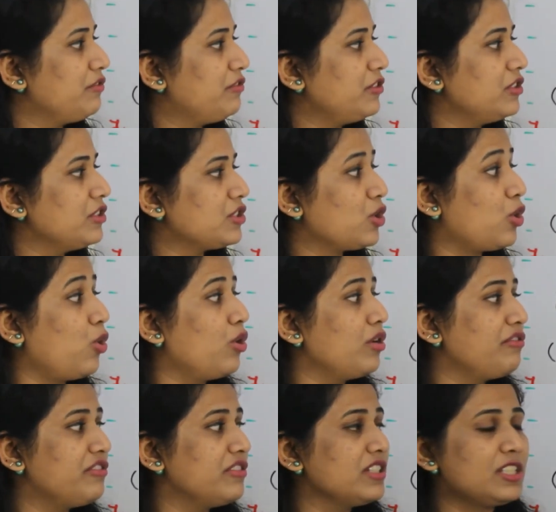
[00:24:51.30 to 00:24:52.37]

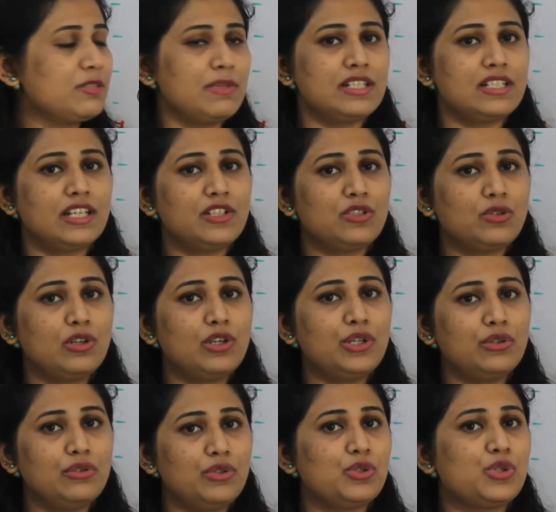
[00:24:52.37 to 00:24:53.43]
code first means I told
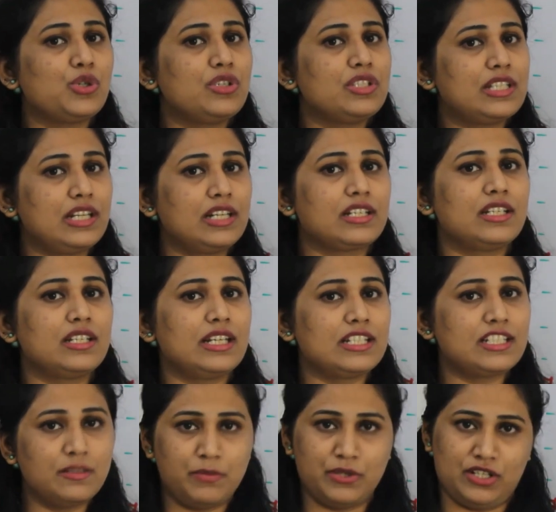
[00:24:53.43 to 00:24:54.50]
you should select it
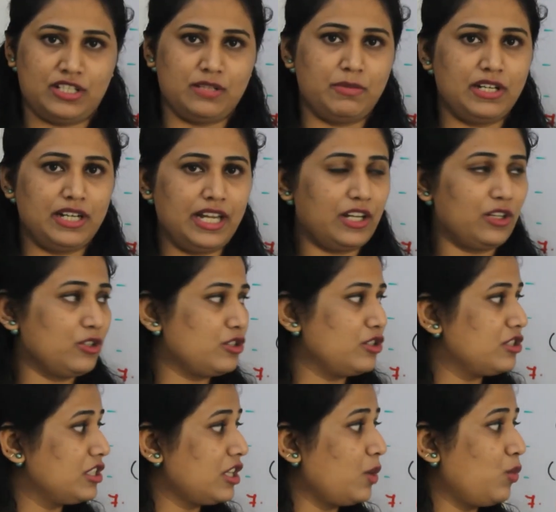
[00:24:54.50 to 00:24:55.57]
as the principal
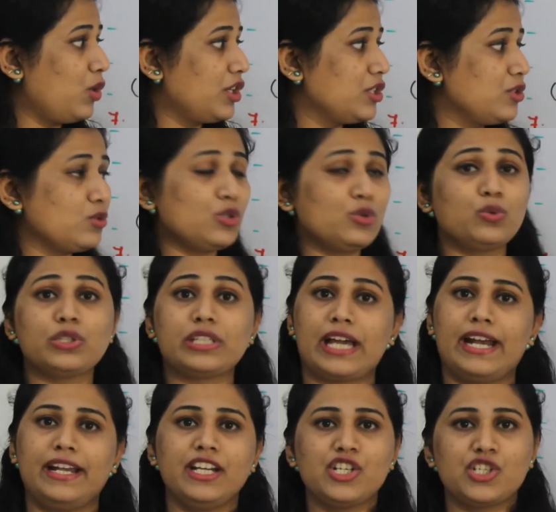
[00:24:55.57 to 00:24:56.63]
diagnosis. Now what is use
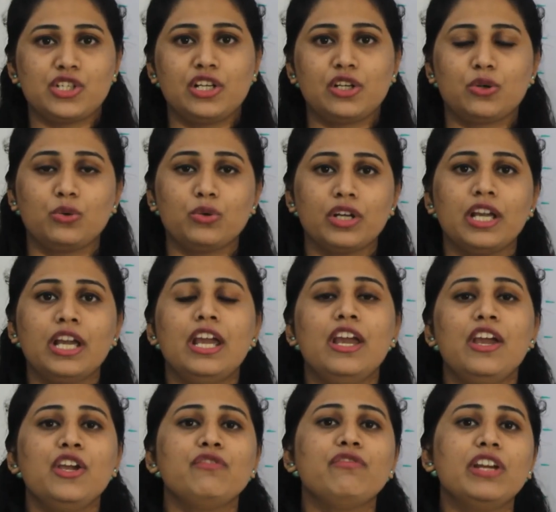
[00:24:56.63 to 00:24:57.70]
additional code?
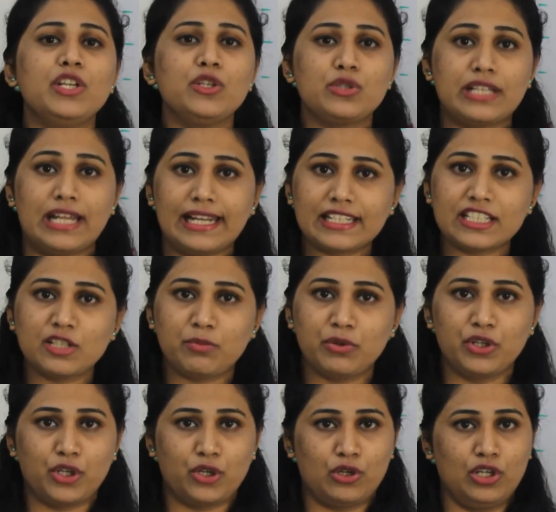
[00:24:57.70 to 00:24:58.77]
When you select a
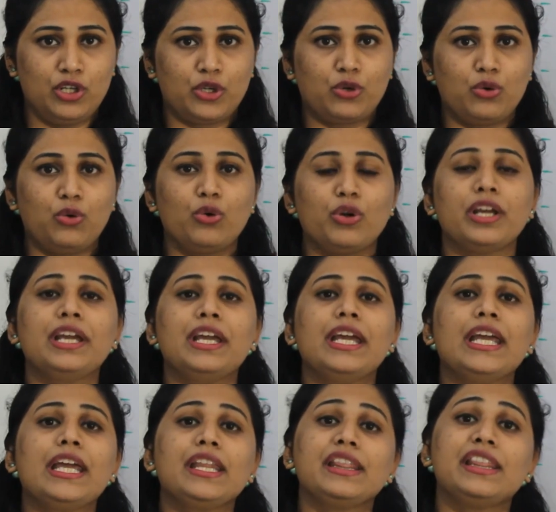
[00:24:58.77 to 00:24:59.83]
particular code,
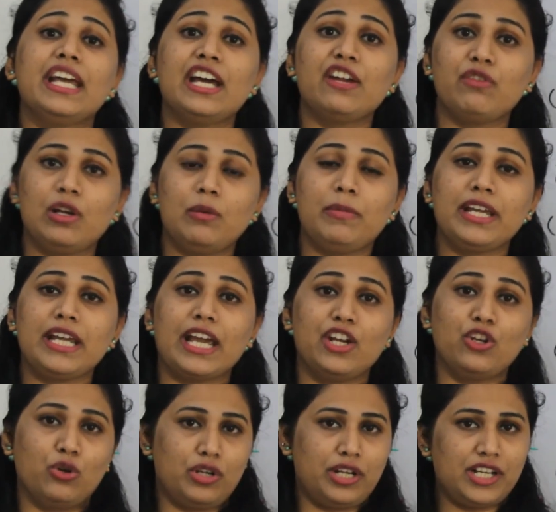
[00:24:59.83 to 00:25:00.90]
there will be a
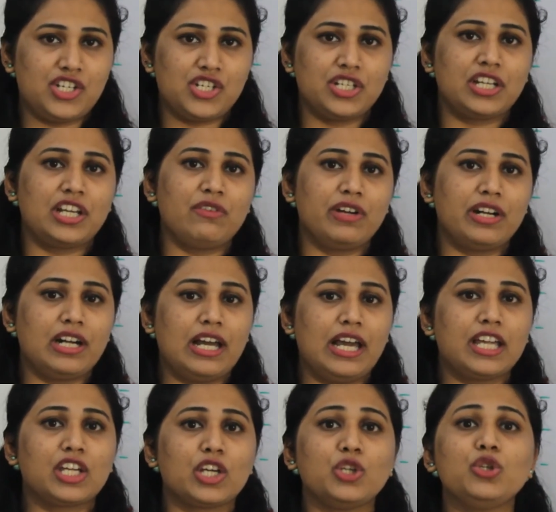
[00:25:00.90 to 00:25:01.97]
notation given
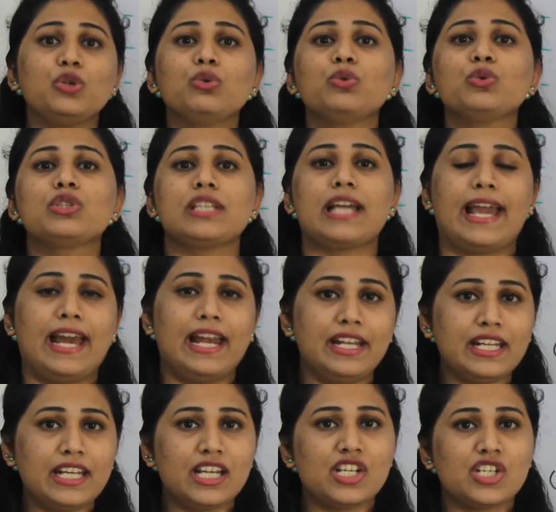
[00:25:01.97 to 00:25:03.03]
like use
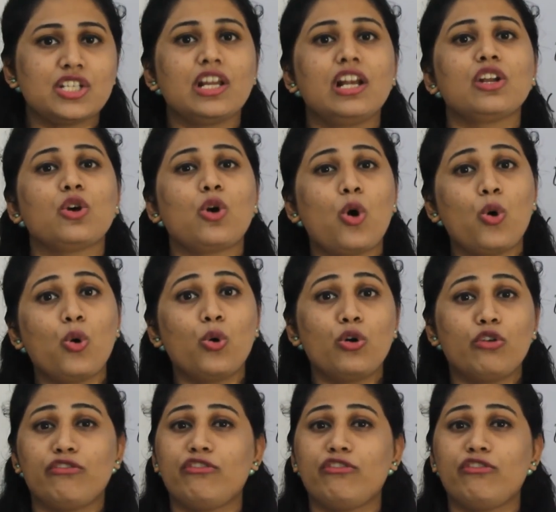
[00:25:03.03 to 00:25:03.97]
additional code